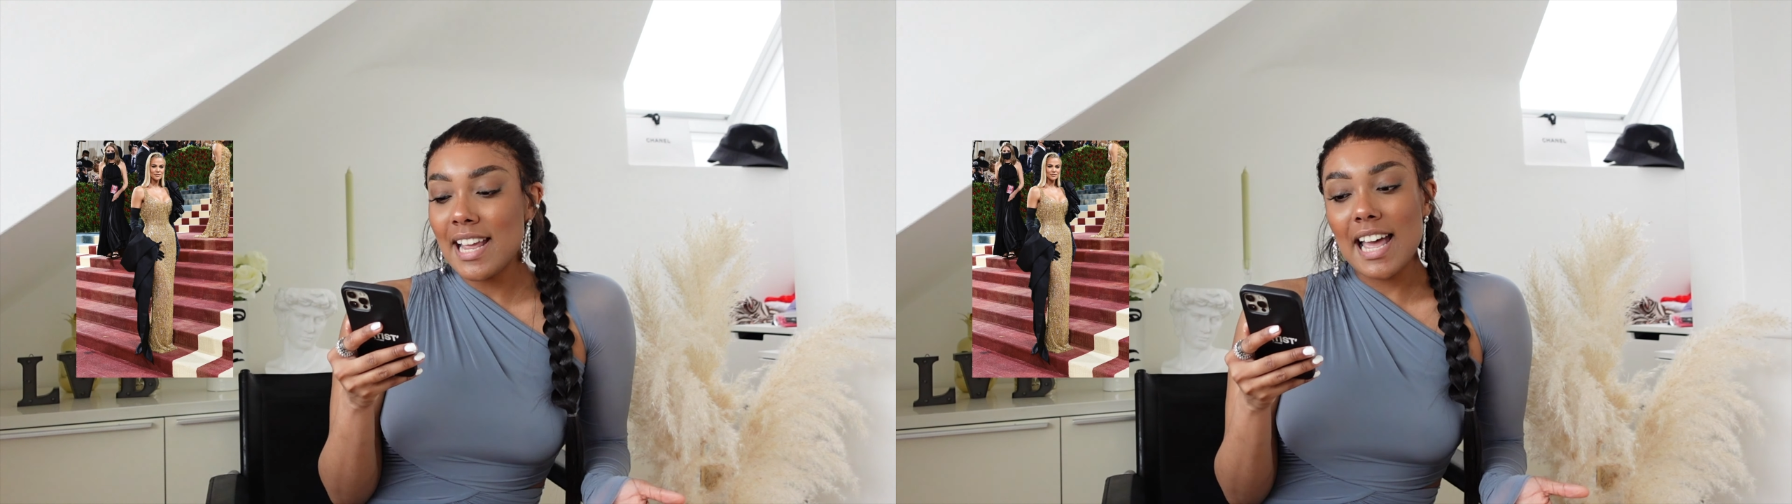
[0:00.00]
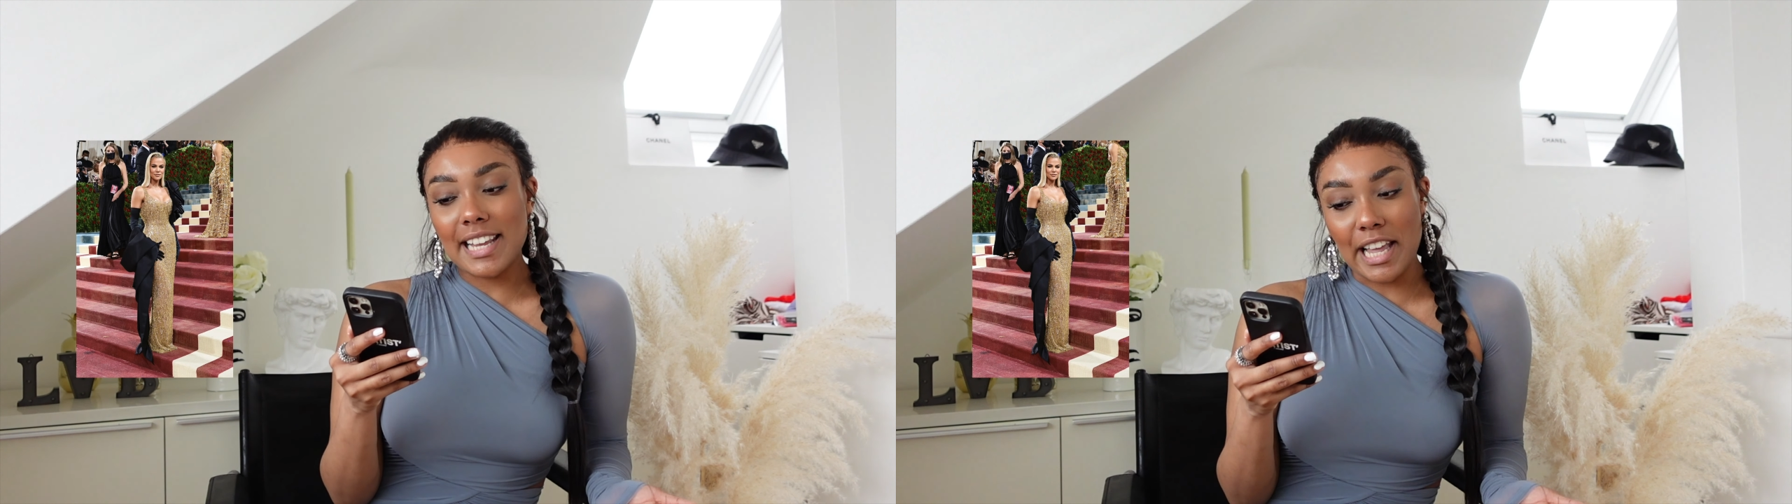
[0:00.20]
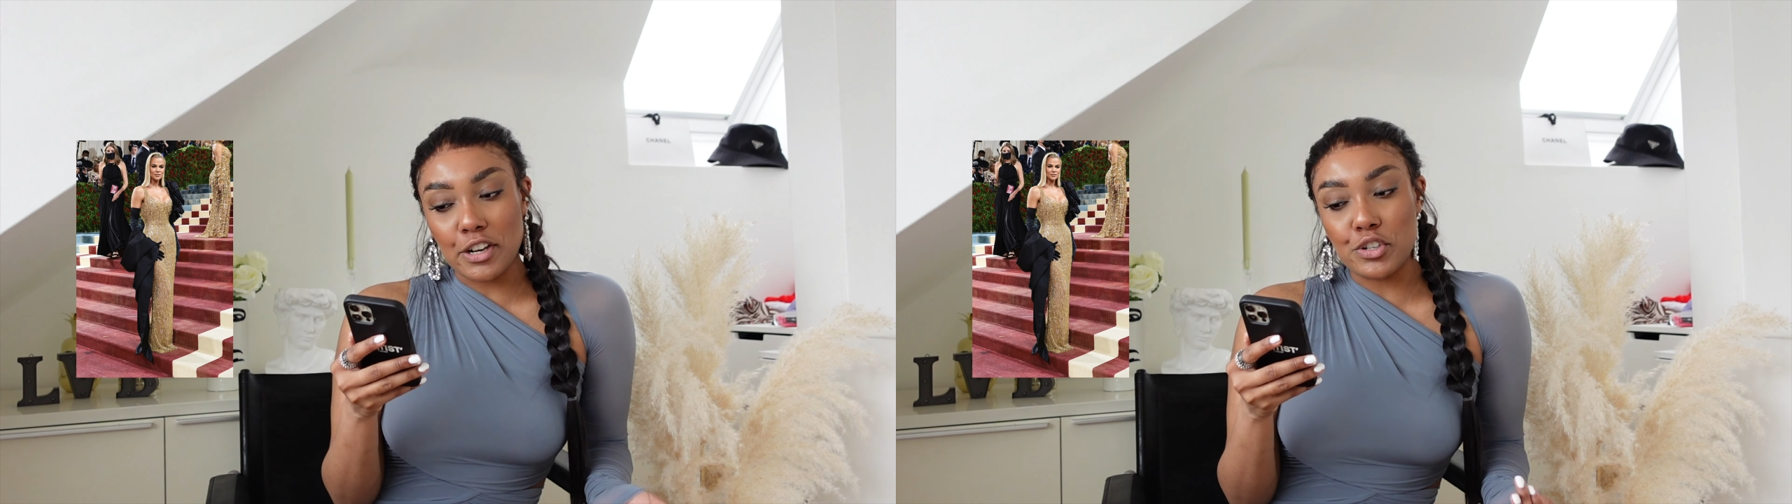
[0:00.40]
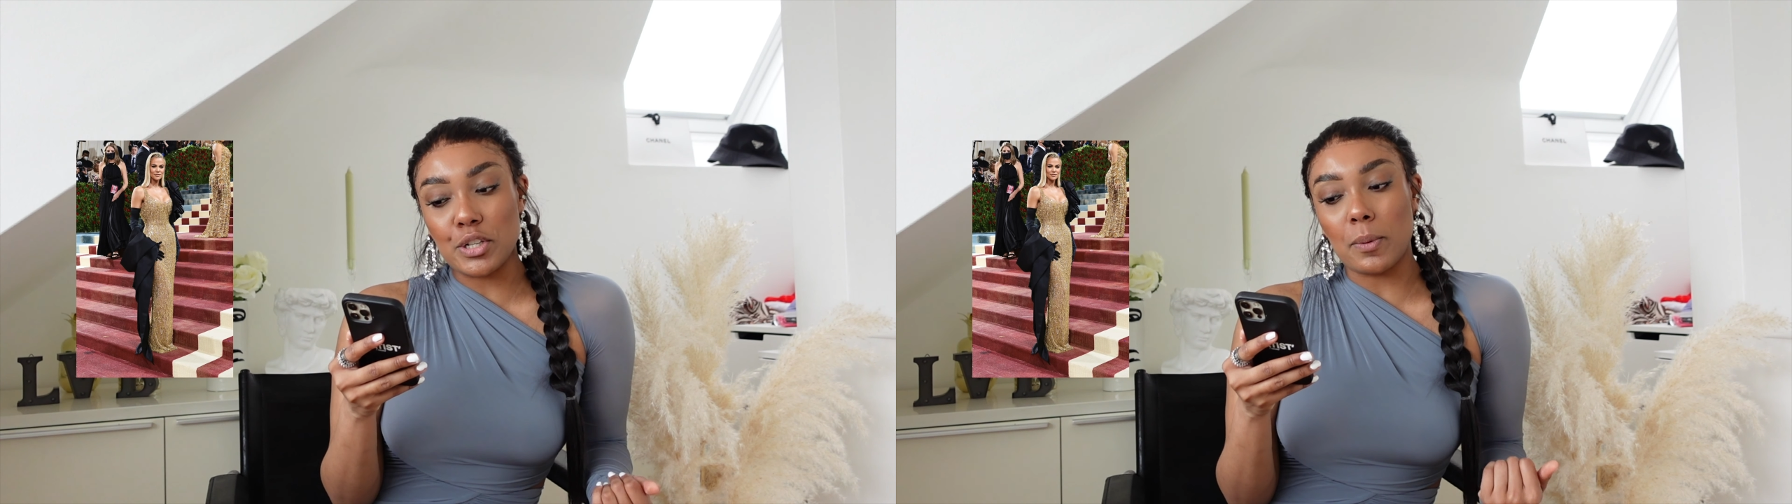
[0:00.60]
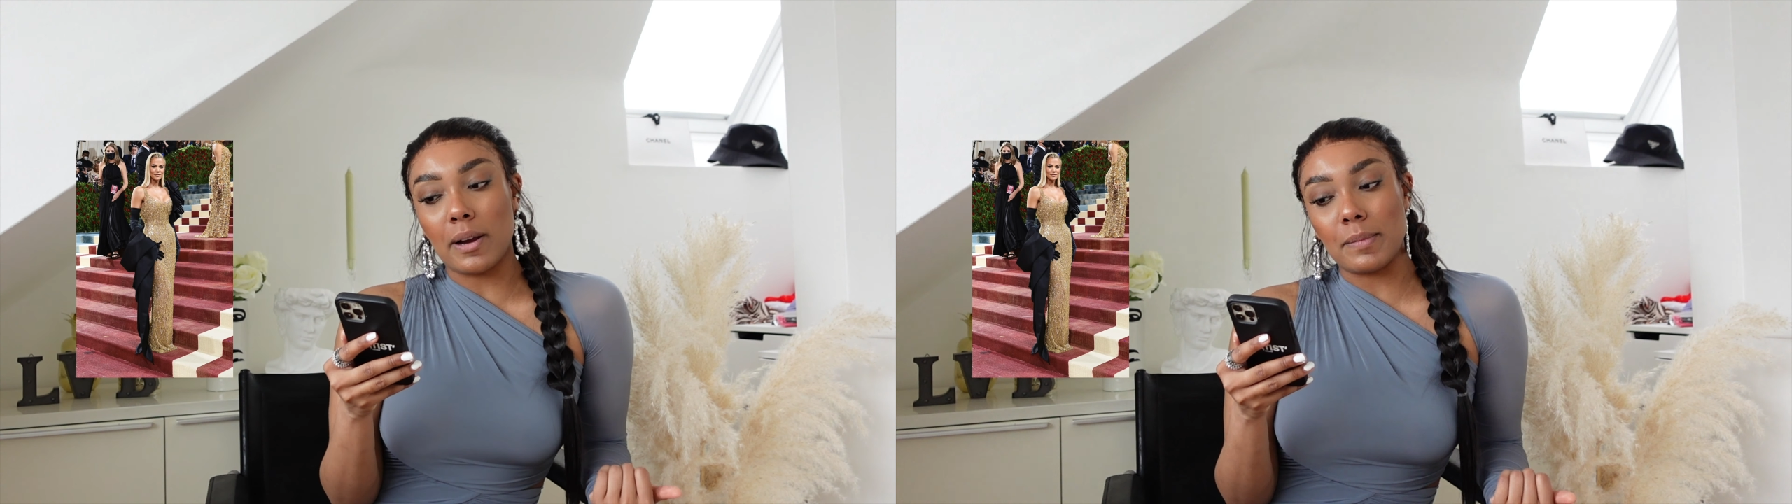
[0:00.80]
Again,
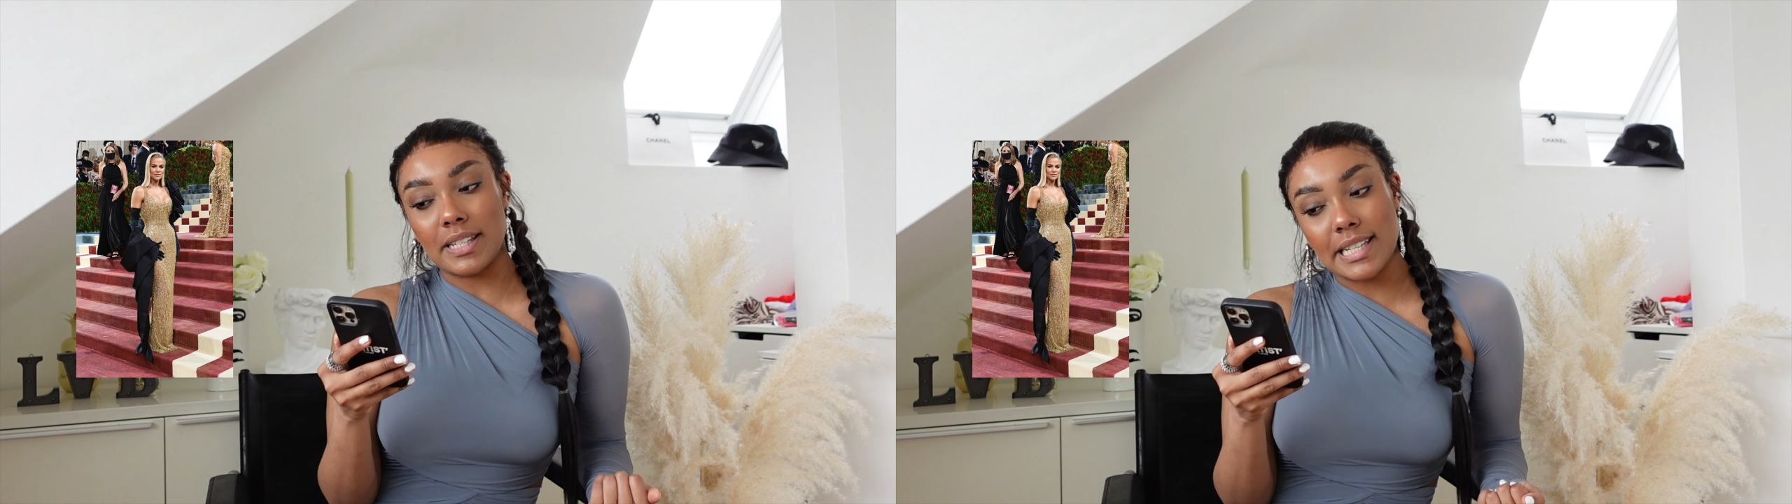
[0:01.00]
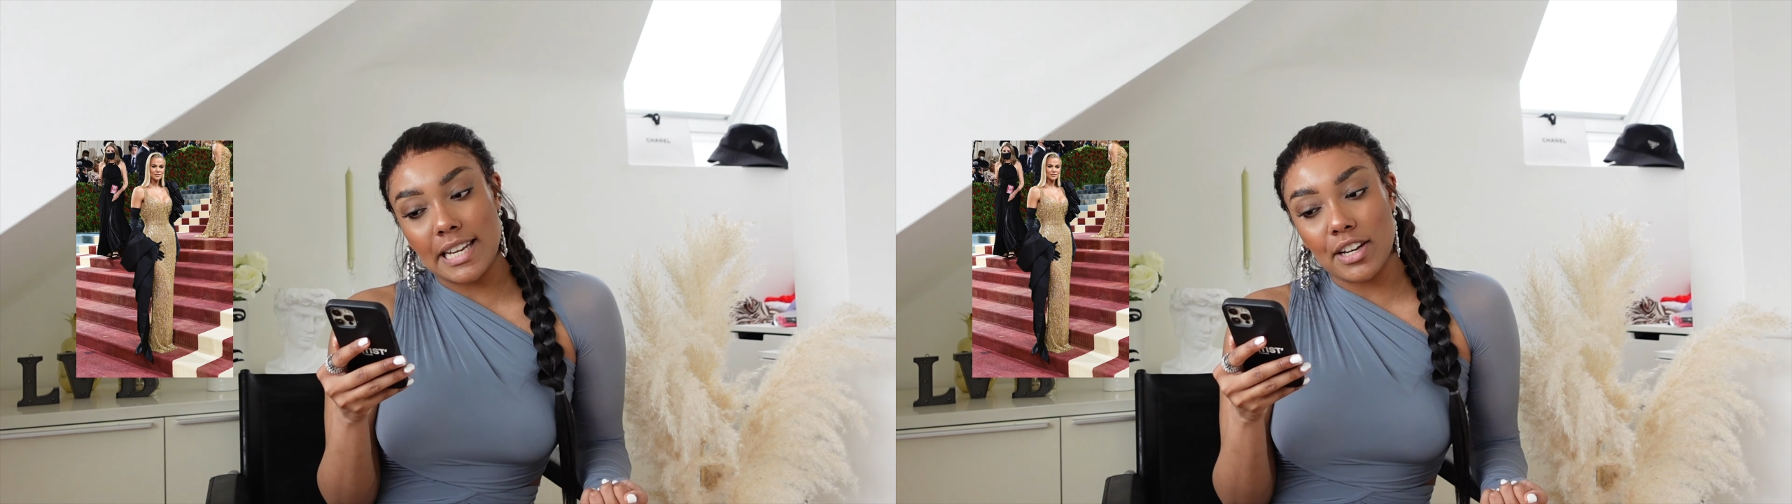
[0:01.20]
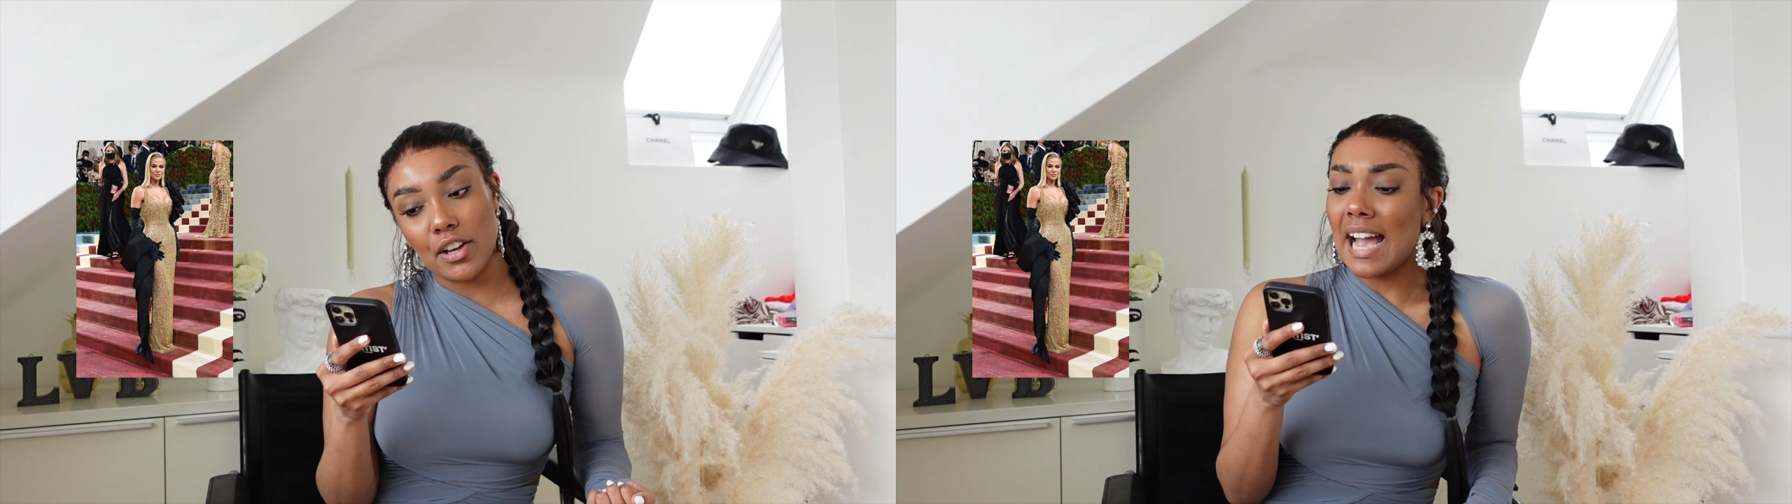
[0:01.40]
she's wearing Moschino,